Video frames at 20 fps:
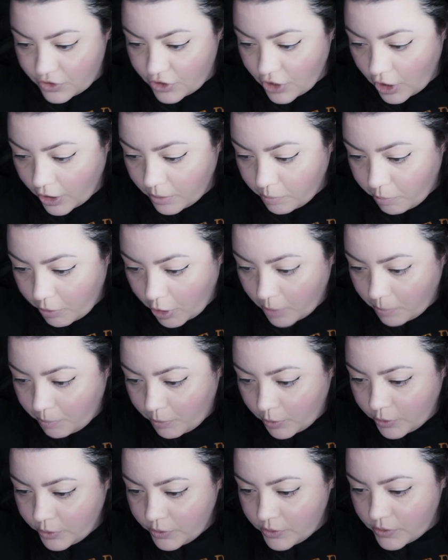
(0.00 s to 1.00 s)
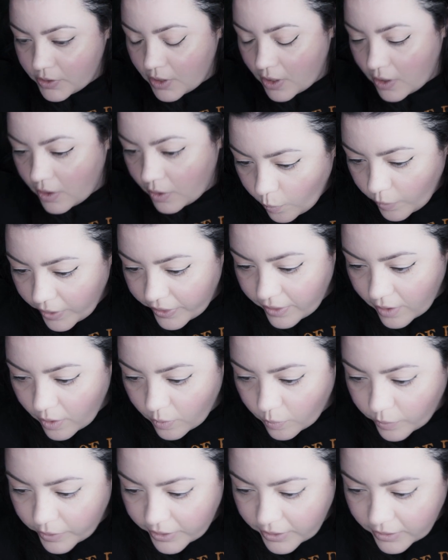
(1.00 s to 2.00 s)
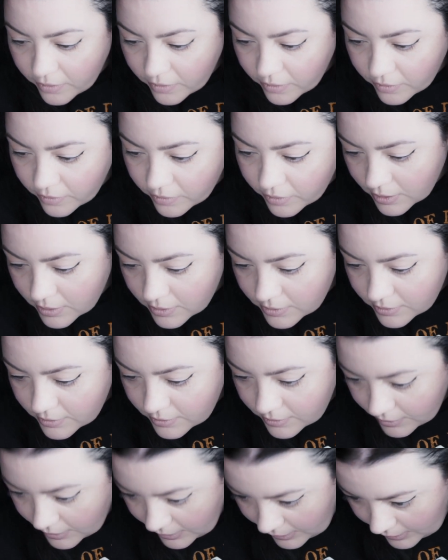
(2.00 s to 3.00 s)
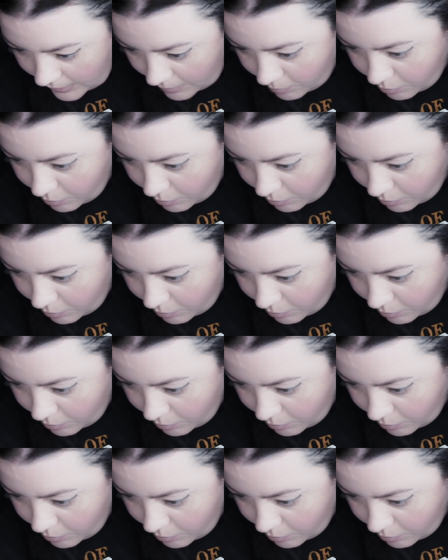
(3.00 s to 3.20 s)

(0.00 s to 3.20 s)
dark purples with a real skinny